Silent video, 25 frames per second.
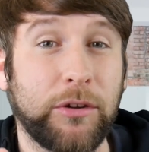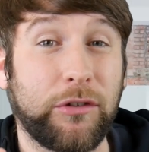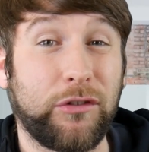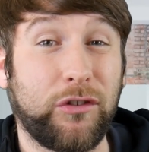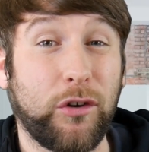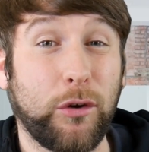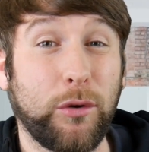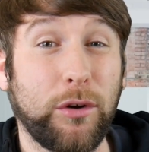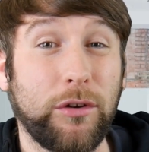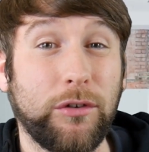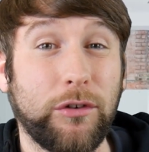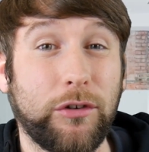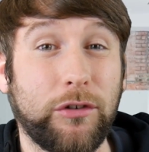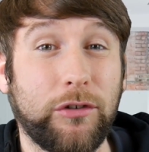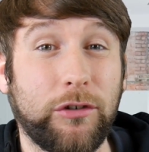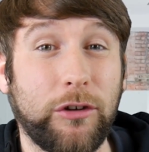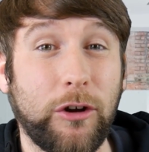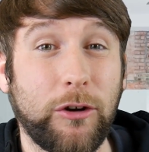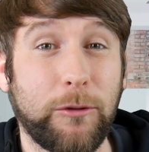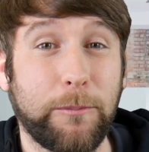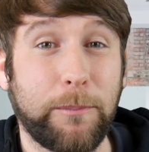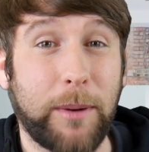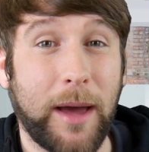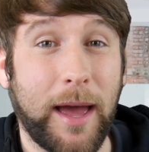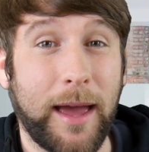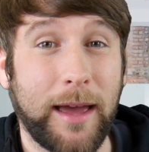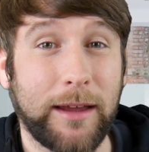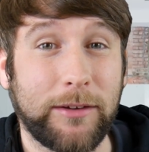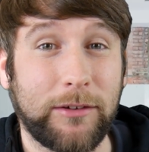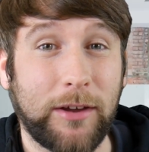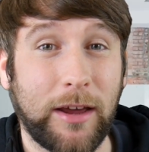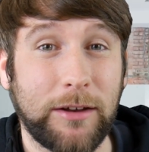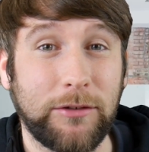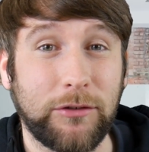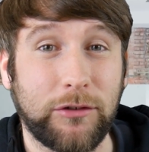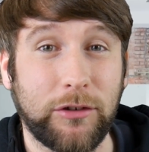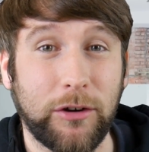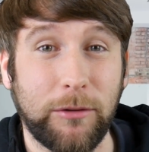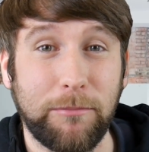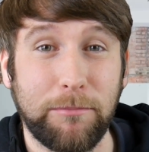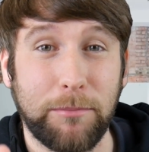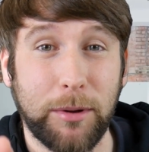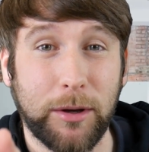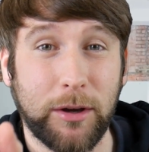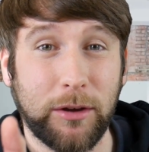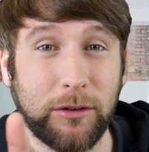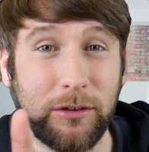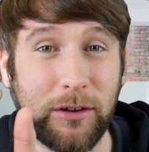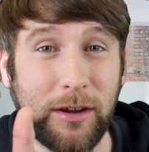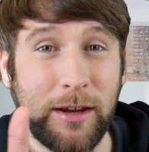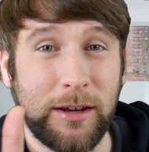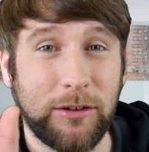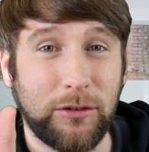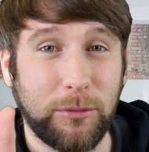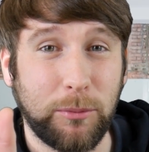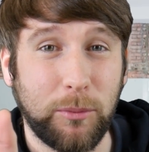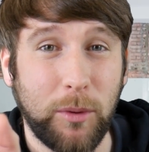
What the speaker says: students should pay attention because each